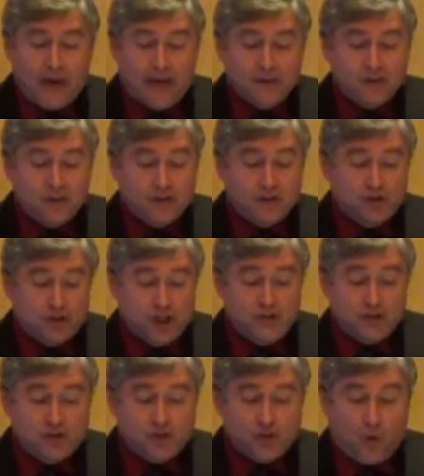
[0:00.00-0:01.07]

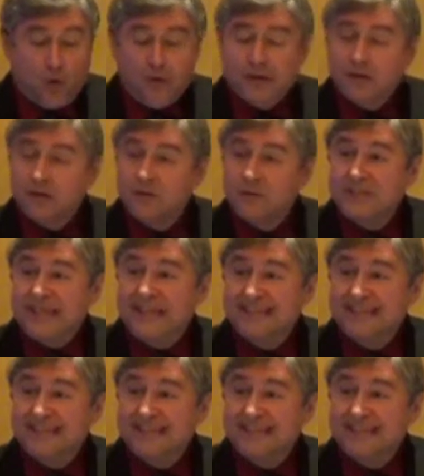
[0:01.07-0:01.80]
change control include